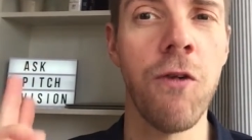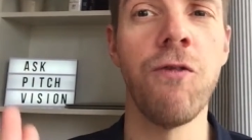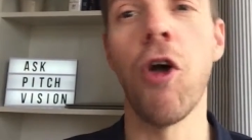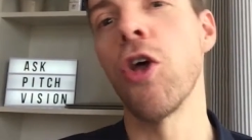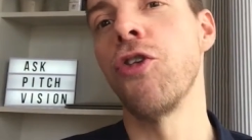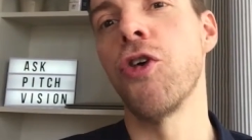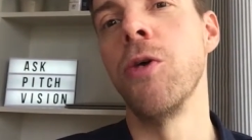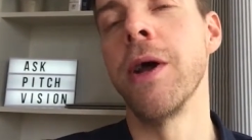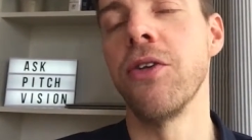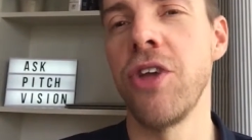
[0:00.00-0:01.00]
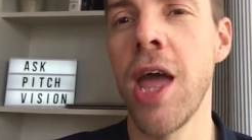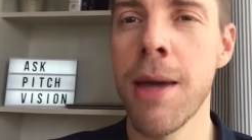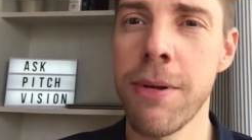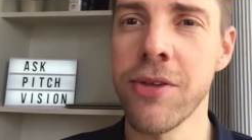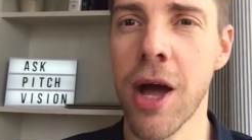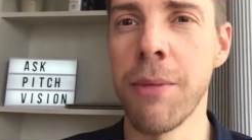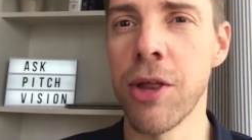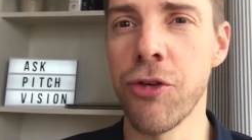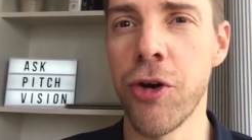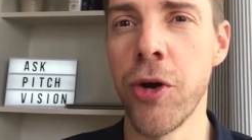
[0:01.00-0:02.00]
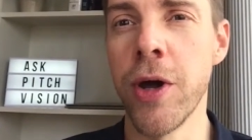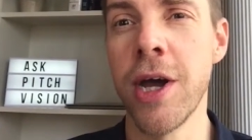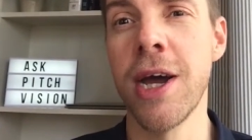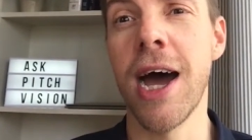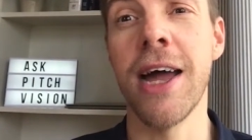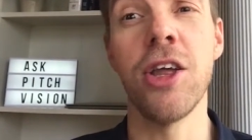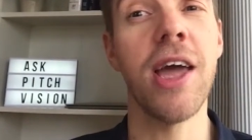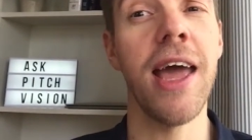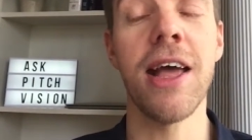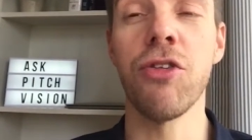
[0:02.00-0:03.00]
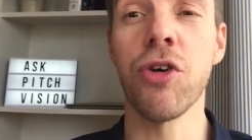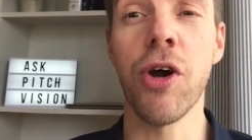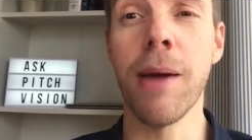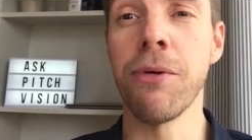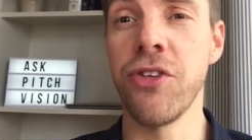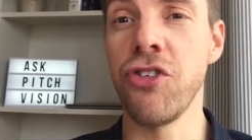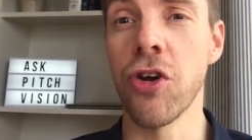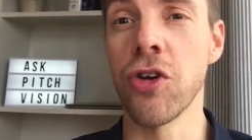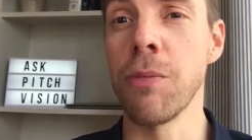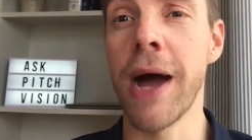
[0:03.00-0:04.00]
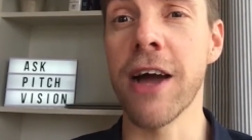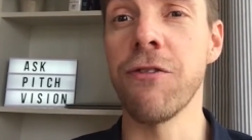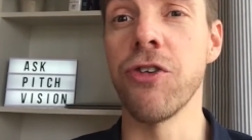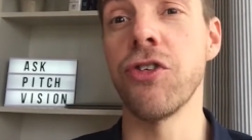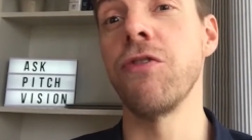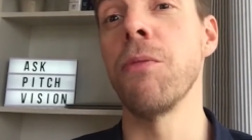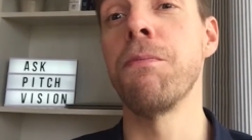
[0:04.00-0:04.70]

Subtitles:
follow through because your hip is coming through. And you're getting into a great position on your back foot. So if